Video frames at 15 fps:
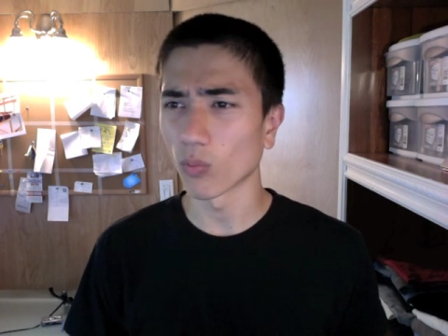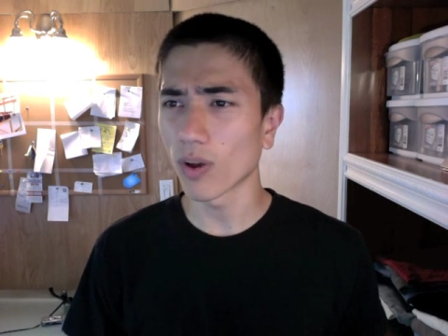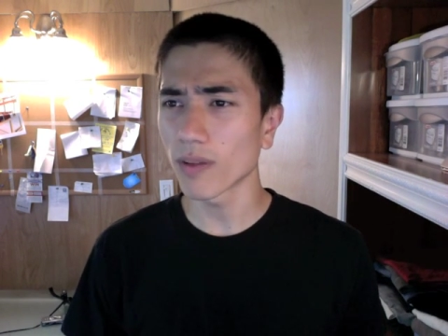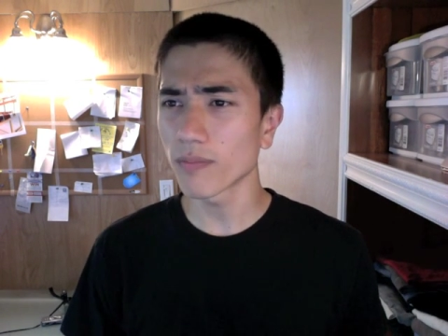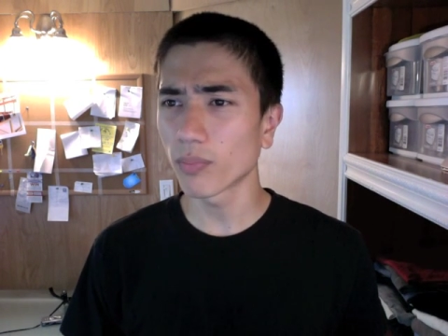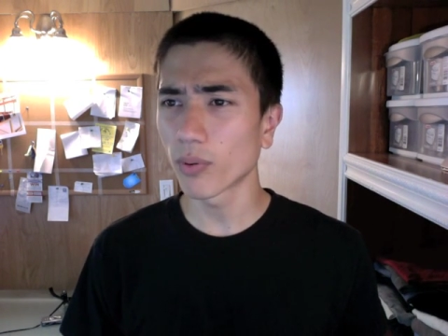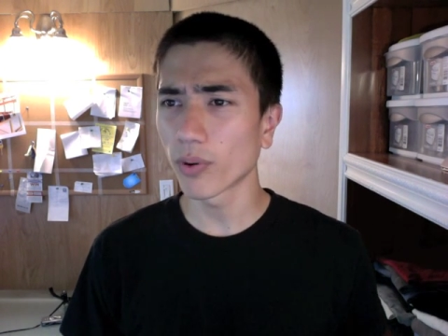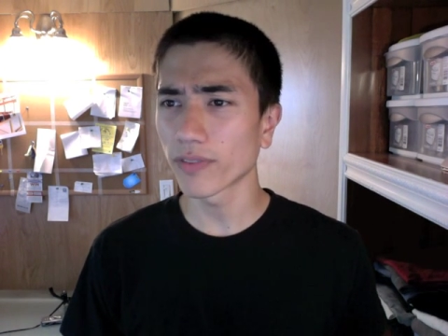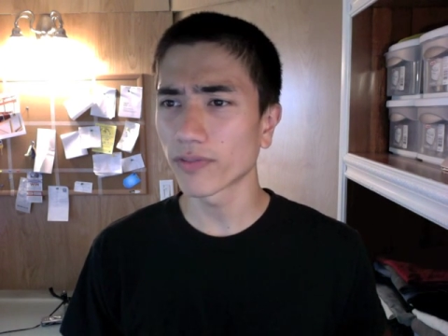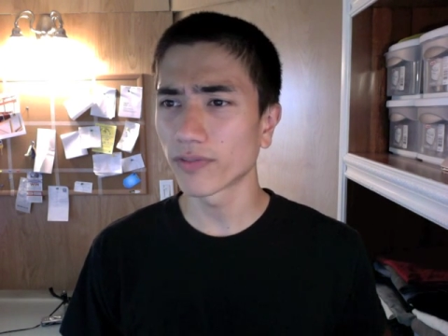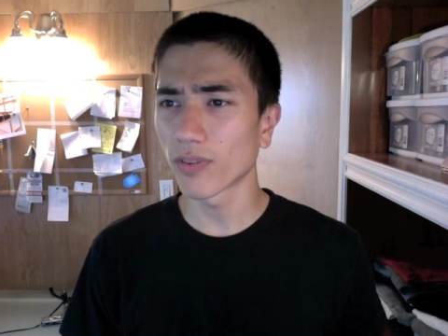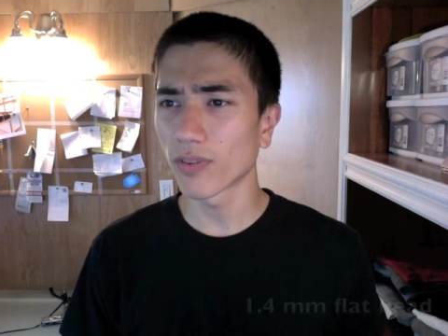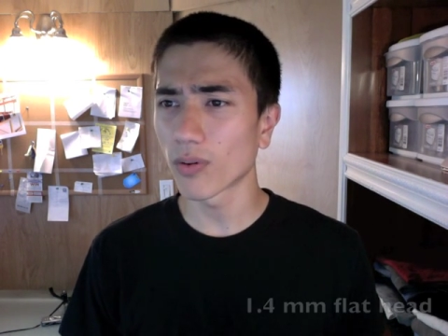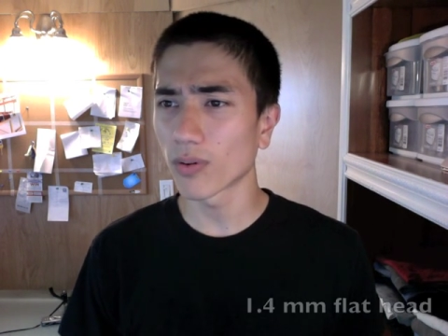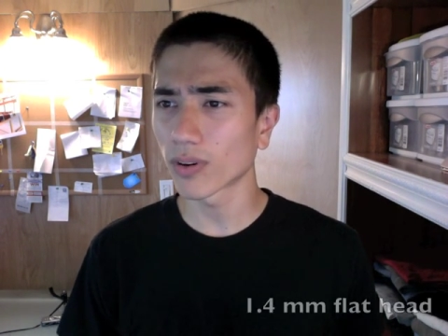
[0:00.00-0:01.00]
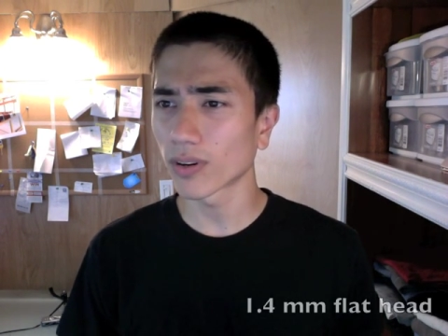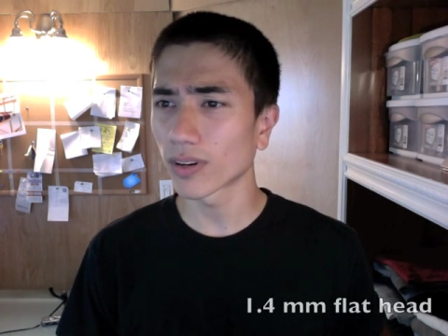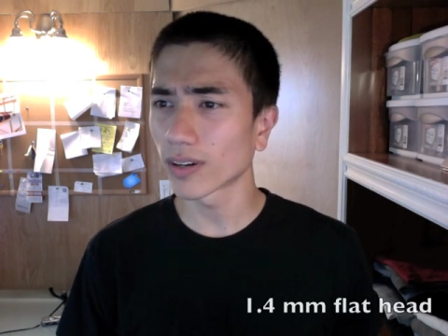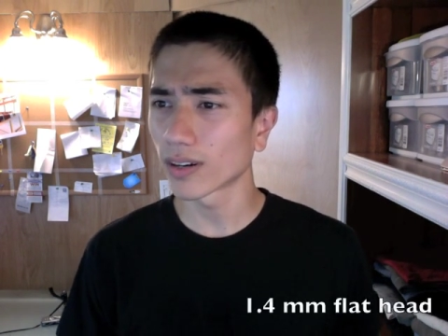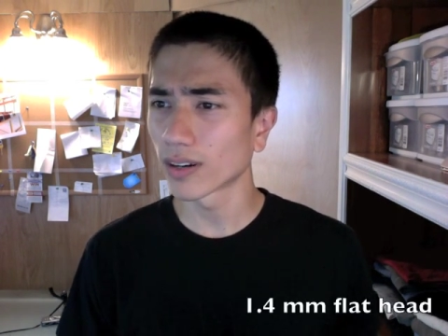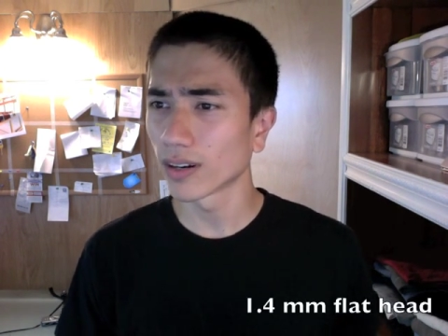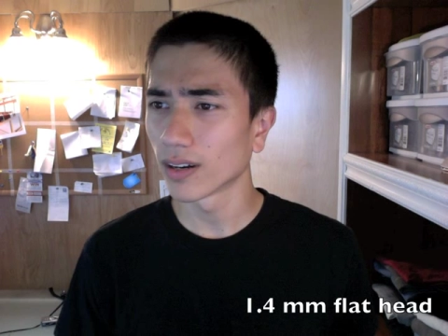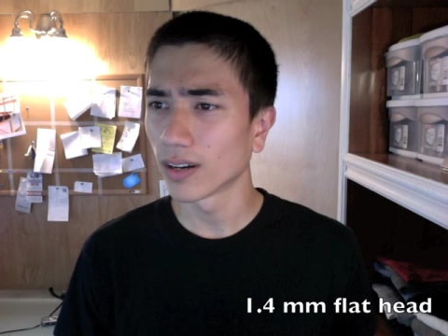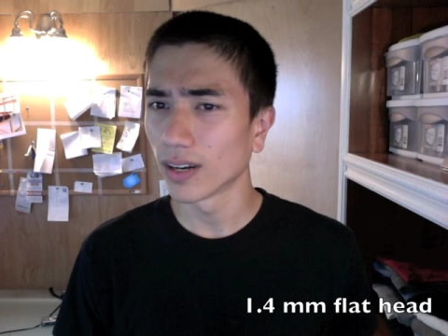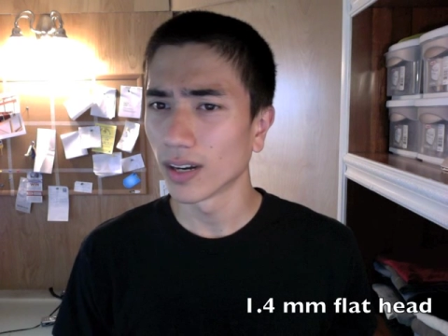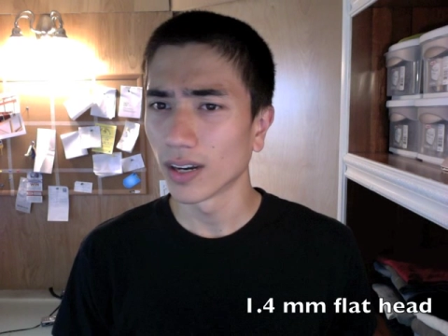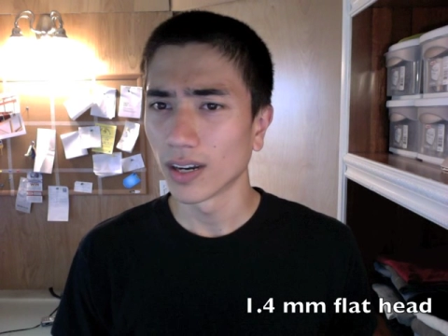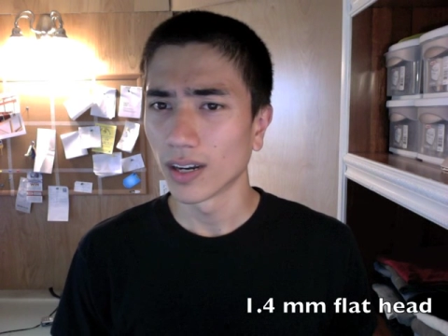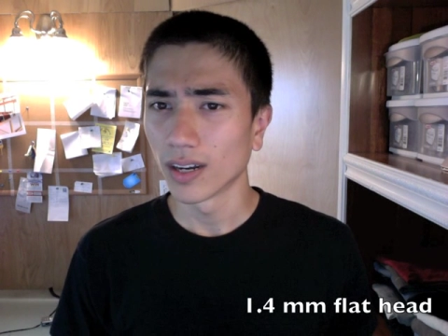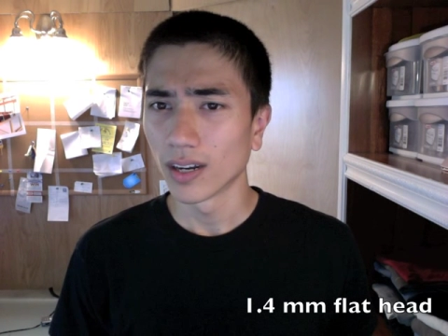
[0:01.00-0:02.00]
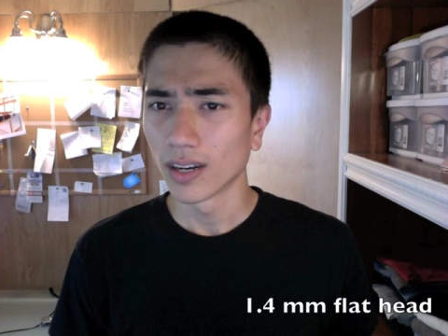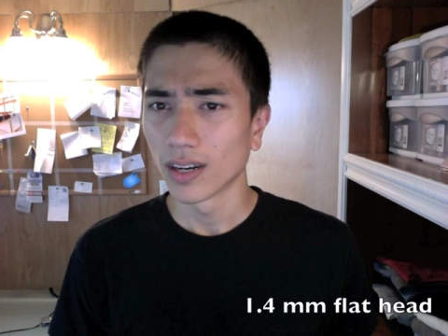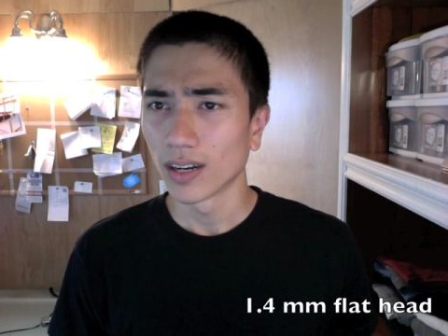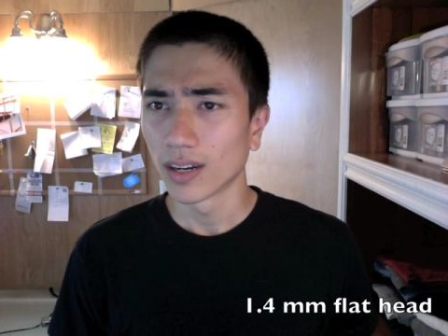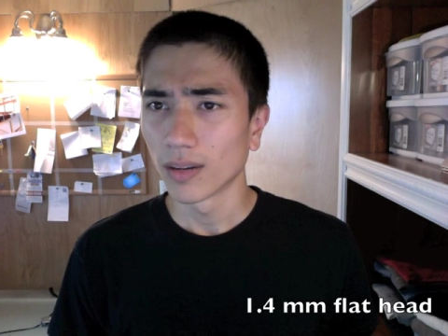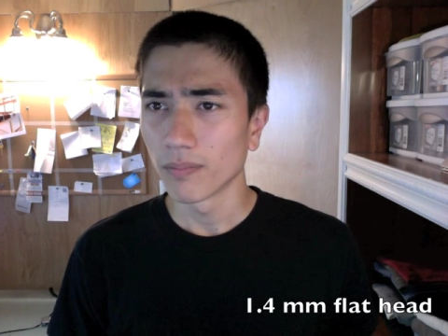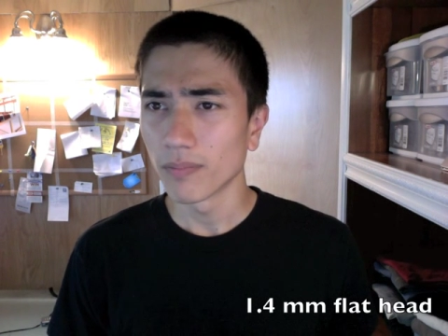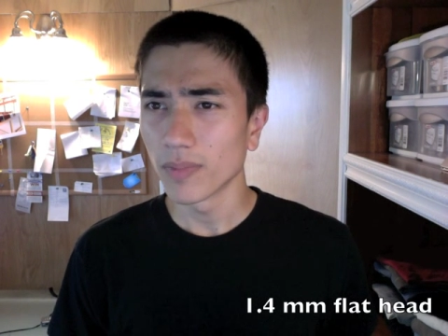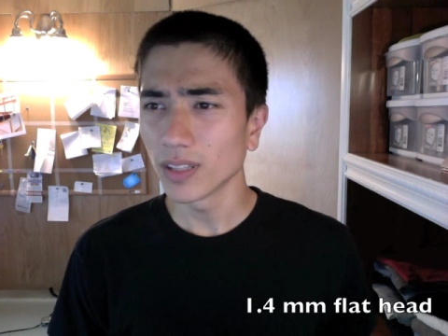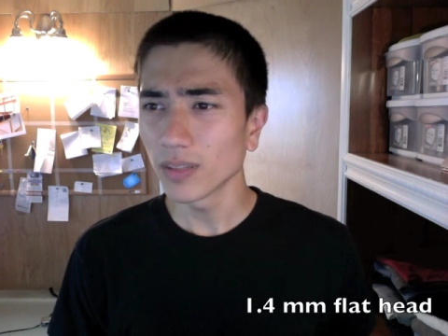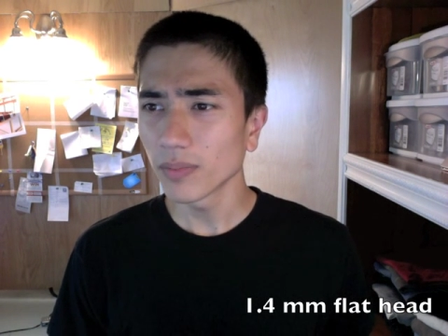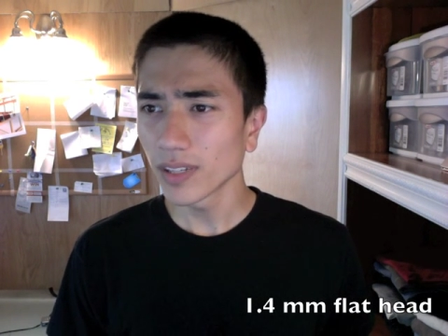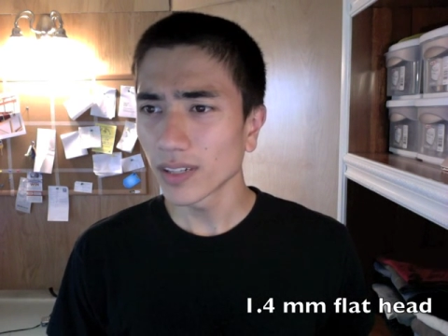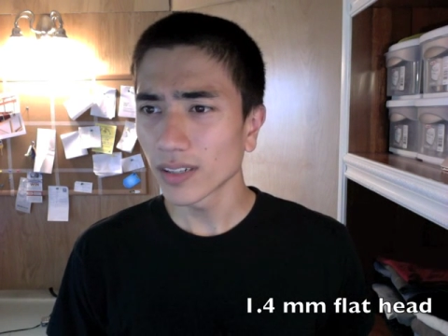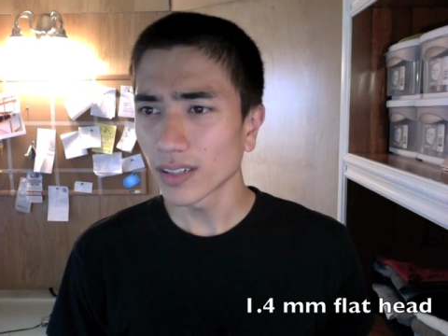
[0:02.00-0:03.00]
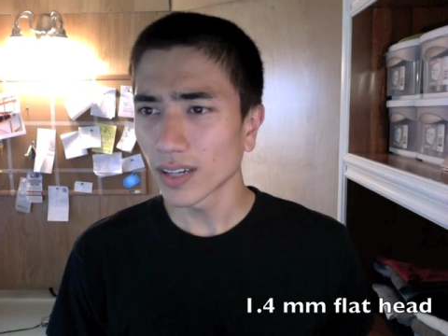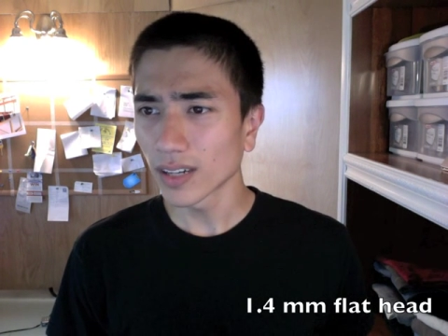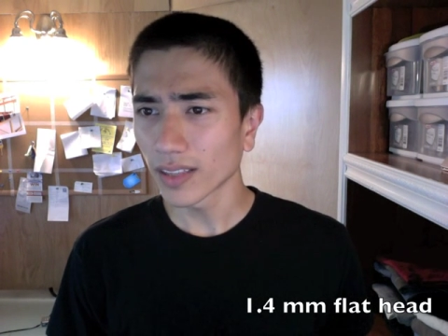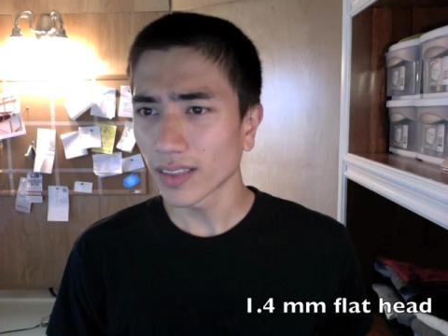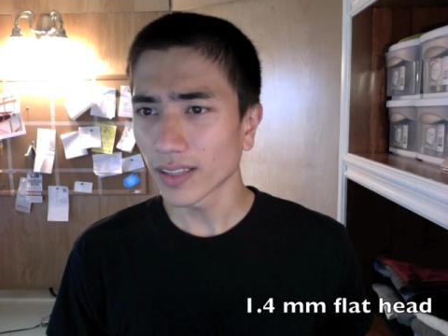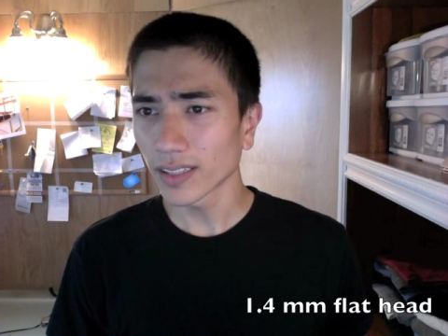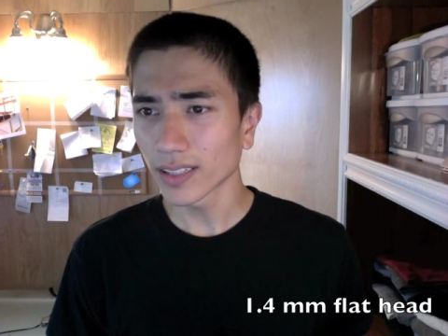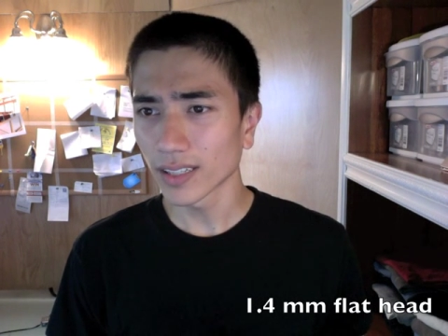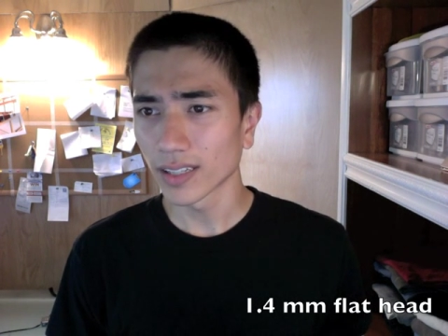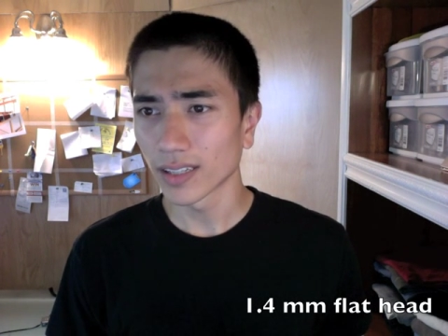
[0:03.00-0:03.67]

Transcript: 1.4 millimeter, I think.